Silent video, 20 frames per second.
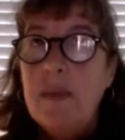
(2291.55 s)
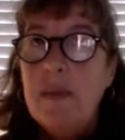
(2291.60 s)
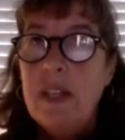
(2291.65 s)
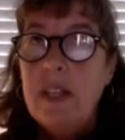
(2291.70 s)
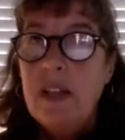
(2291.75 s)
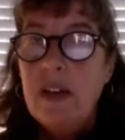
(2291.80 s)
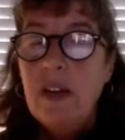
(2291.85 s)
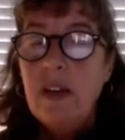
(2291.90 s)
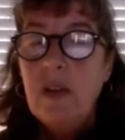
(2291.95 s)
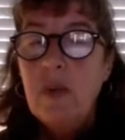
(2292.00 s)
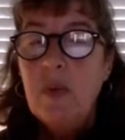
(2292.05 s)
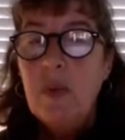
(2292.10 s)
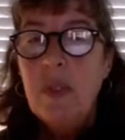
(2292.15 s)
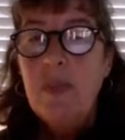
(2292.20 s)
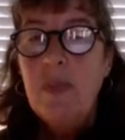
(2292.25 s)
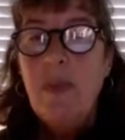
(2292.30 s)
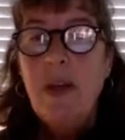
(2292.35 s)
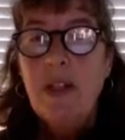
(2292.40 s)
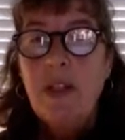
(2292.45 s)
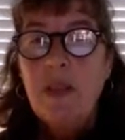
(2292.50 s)
that are
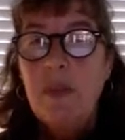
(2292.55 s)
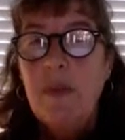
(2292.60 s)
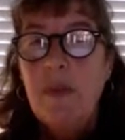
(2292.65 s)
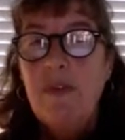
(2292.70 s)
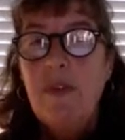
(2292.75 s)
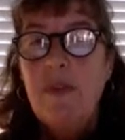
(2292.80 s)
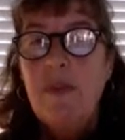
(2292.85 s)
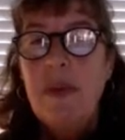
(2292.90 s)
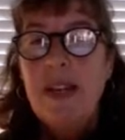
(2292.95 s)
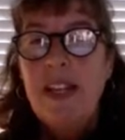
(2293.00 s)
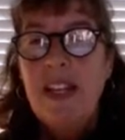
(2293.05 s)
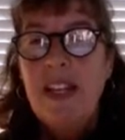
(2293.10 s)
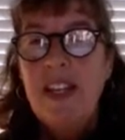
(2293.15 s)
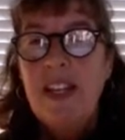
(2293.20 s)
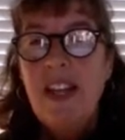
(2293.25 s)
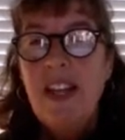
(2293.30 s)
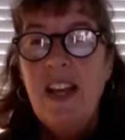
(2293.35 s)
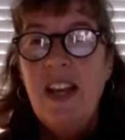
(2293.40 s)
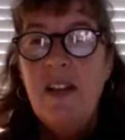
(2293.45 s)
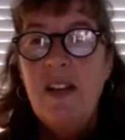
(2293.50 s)
responsible for breaking
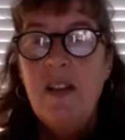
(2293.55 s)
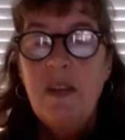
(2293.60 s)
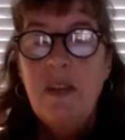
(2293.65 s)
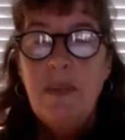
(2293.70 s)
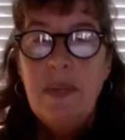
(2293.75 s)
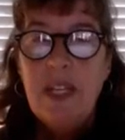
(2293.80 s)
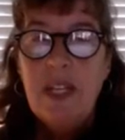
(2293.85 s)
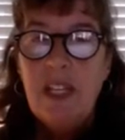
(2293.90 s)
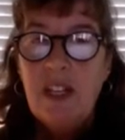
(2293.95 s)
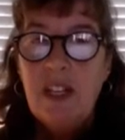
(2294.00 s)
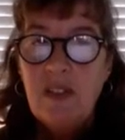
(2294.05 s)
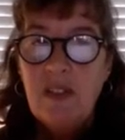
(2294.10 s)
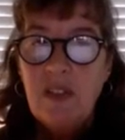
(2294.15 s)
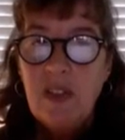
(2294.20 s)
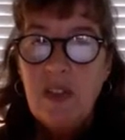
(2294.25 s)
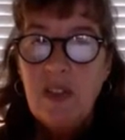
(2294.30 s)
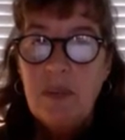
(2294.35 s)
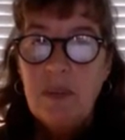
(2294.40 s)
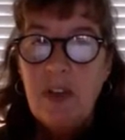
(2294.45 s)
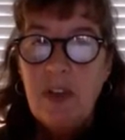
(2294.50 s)
down the particular
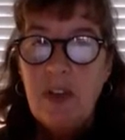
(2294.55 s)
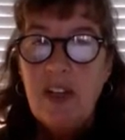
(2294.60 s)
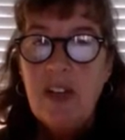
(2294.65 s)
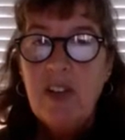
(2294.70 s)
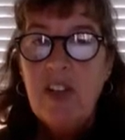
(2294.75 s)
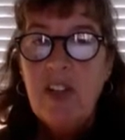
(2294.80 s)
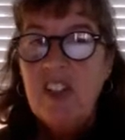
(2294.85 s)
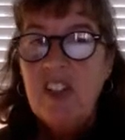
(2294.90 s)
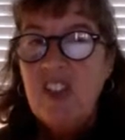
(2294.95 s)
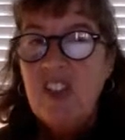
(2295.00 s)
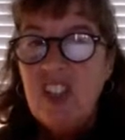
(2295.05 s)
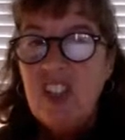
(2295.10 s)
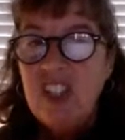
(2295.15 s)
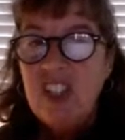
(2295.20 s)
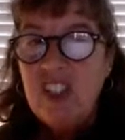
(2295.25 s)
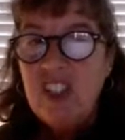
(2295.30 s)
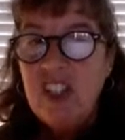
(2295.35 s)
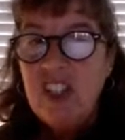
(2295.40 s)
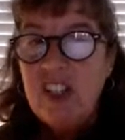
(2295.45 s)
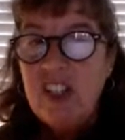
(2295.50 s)
substrate are
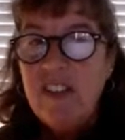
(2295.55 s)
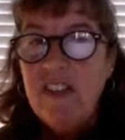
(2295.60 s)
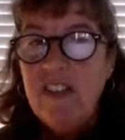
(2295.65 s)
constitutive,